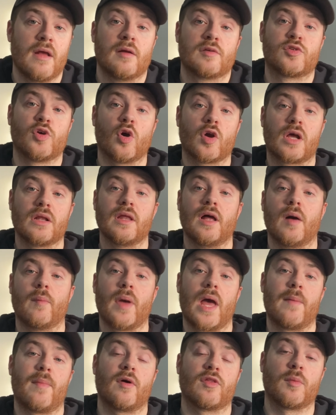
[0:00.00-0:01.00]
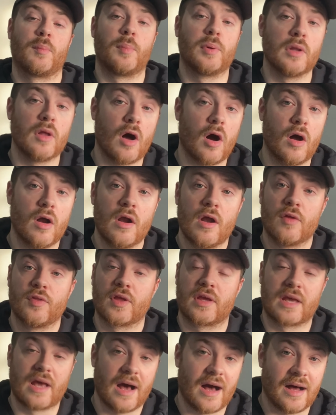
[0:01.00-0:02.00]
talk a little bit about the plot,
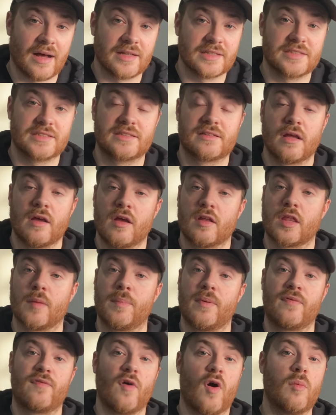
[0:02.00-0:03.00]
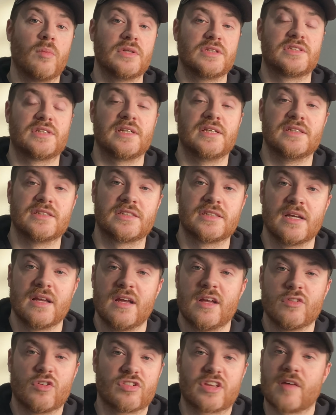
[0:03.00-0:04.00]
the cast, the performances,
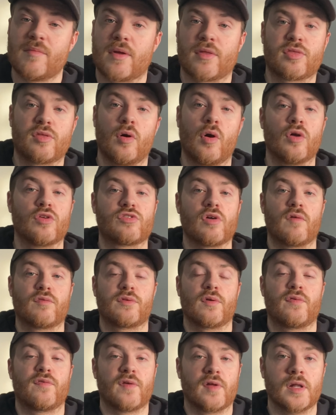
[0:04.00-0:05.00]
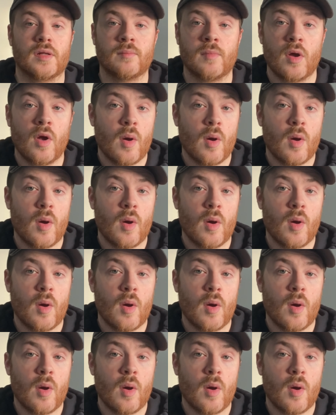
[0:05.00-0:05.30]
just give my thoughts of the film.